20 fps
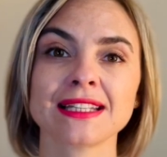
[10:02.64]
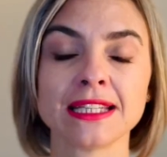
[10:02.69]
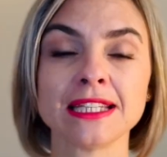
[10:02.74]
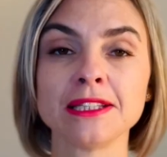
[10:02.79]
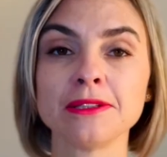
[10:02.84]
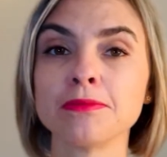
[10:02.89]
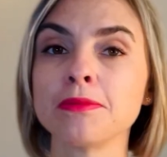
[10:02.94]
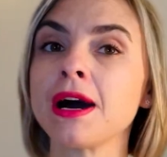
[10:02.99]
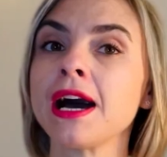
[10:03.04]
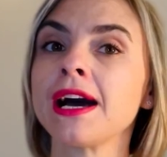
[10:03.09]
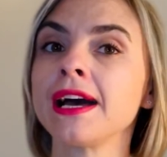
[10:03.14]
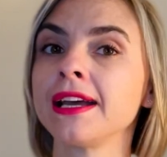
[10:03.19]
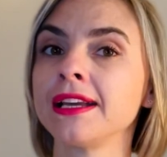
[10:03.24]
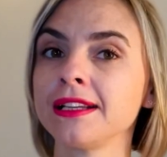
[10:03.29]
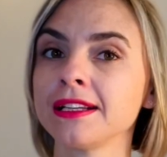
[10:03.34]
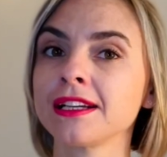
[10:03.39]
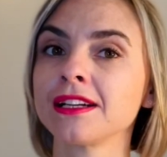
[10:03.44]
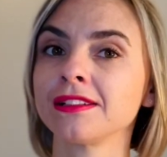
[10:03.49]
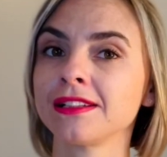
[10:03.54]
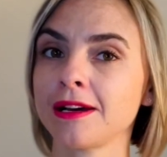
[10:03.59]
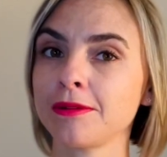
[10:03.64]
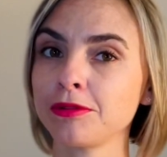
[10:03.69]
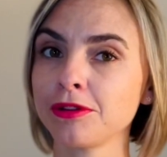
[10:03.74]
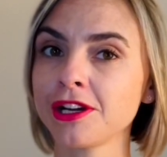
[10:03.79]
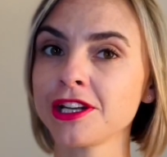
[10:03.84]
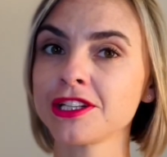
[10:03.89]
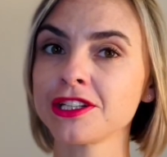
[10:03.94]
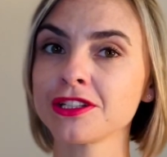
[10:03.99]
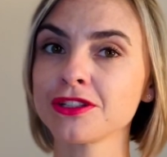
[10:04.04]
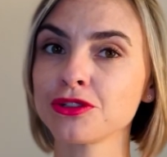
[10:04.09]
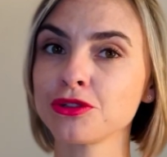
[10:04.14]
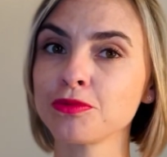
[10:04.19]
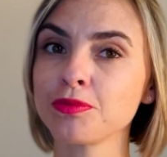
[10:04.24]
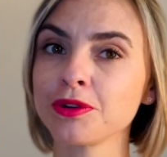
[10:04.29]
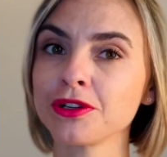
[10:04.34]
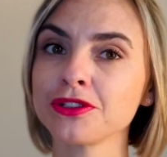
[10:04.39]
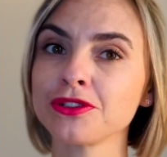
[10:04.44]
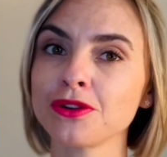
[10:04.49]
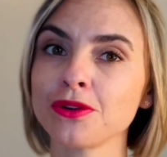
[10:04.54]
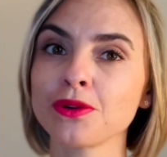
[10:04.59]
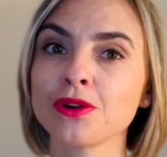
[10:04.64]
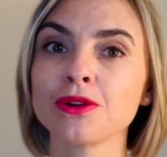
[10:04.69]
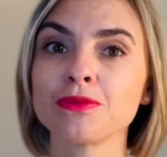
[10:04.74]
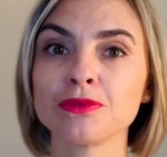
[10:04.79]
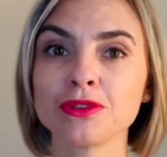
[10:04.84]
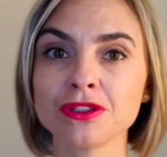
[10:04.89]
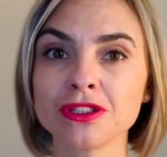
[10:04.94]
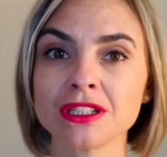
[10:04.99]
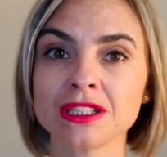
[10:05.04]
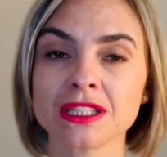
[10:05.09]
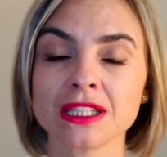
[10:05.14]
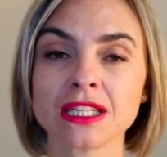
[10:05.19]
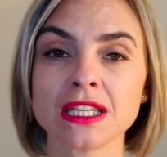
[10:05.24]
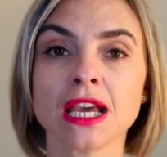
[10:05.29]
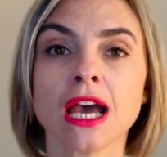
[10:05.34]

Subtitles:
in my Collaboration 2.0 community,